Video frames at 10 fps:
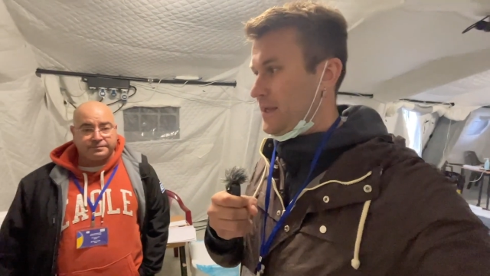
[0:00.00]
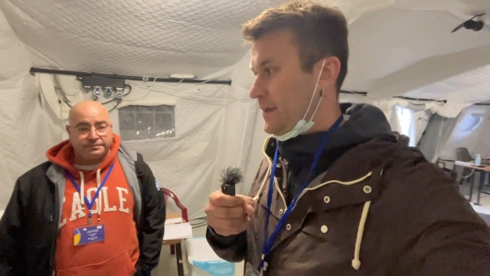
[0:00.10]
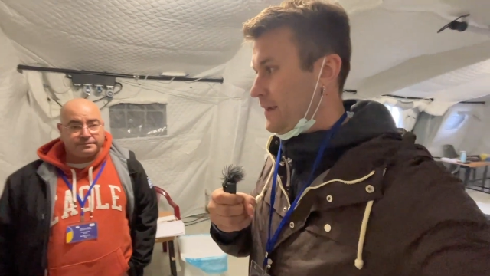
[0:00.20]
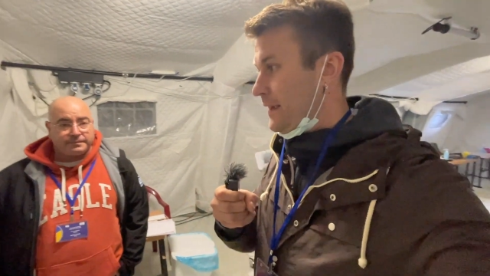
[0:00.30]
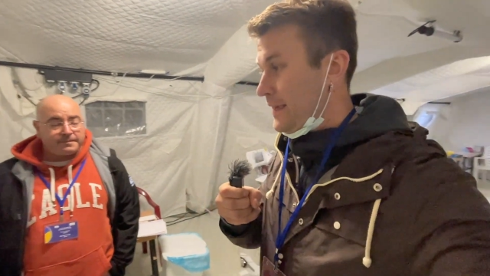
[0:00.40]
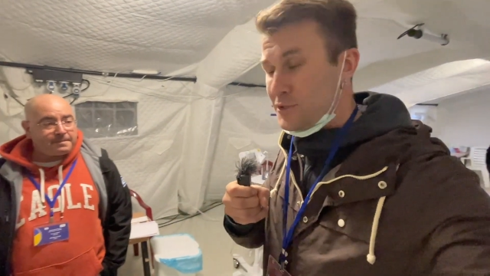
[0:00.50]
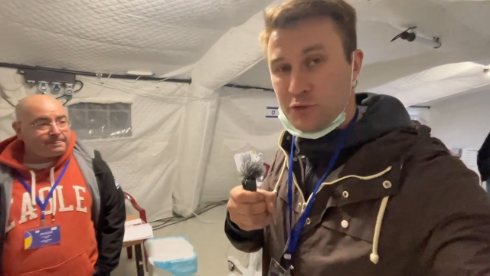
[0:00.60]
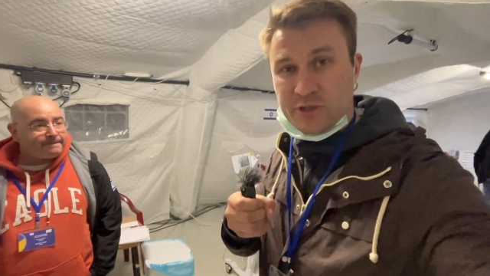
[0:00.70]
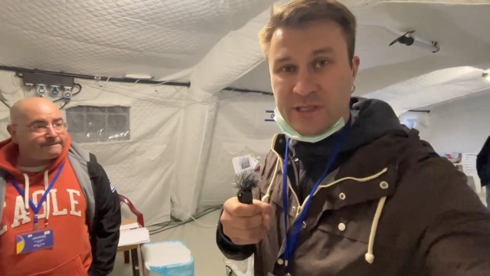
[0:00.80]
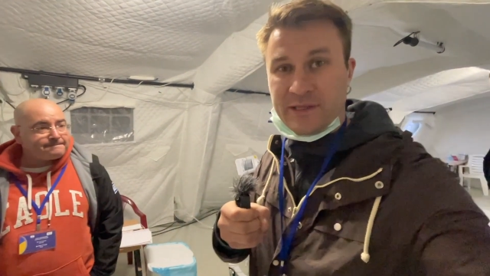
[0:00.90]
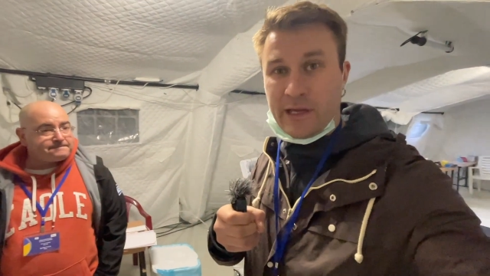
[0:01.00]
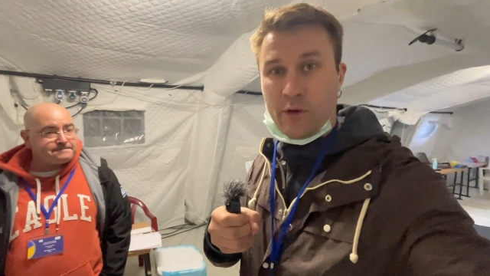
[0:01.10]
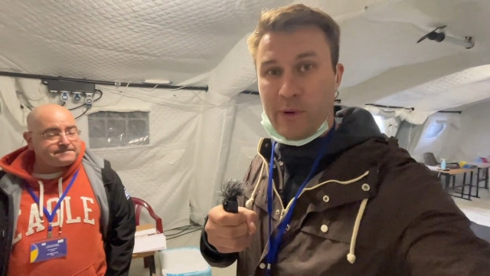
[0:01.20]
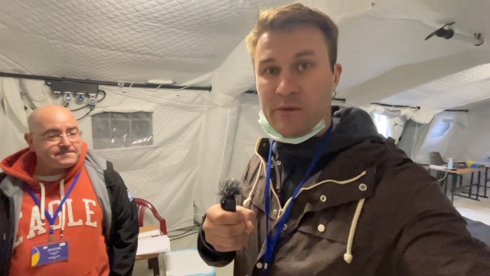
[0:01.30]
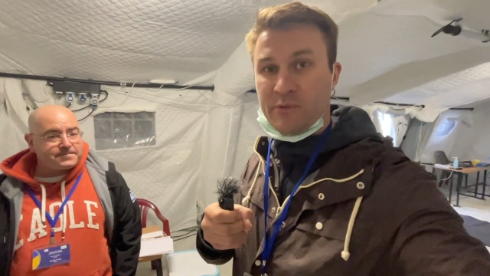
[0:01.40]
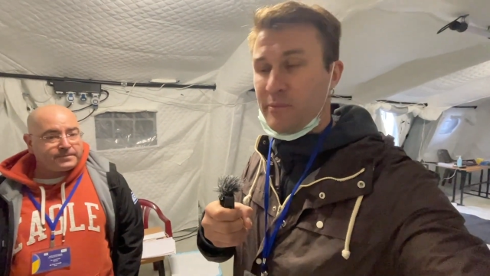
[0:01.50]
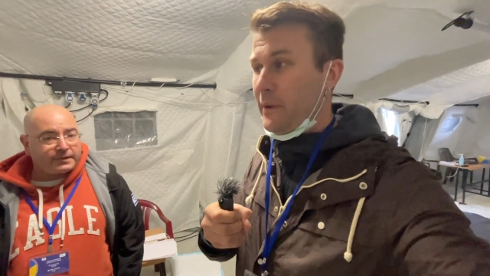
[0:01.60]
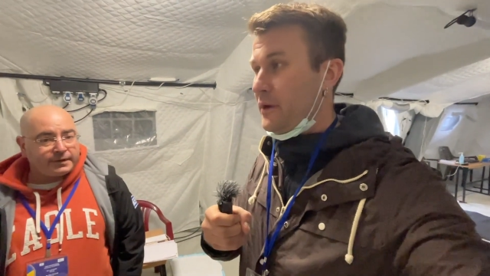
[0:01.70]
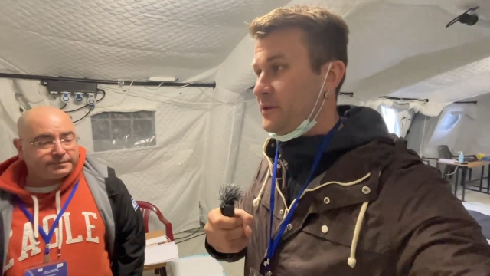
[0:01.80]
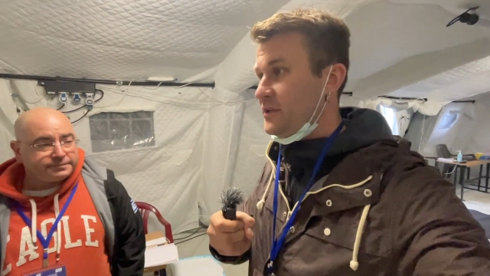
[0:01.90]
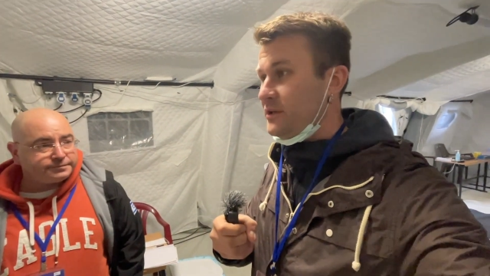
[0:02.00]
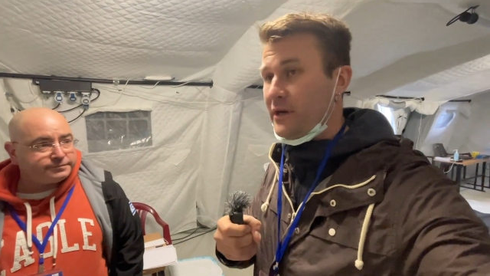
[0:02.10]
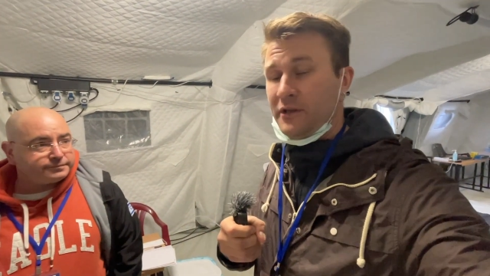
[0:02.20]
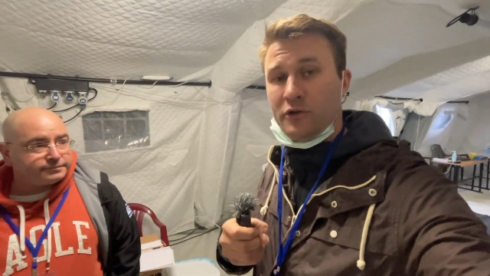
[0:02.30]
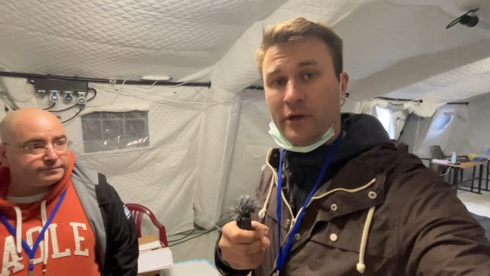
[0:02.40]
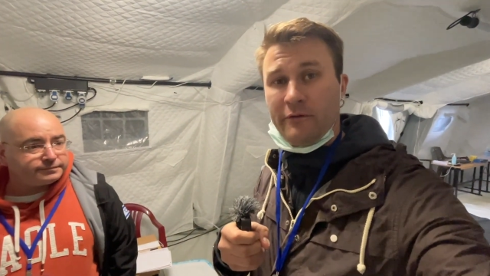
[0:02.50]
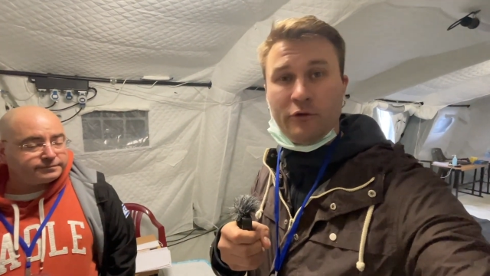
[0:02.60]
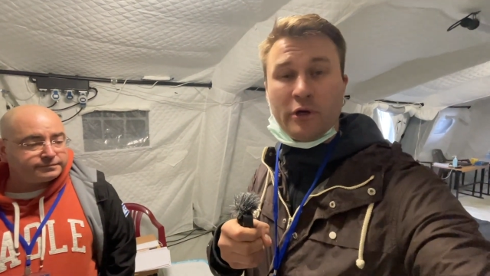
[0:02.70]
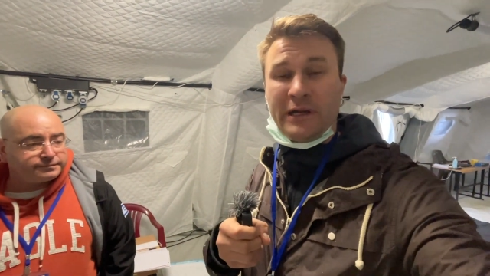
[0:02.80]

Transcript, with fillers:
Speaker 1: like as you see, they're well prepared here, and if you're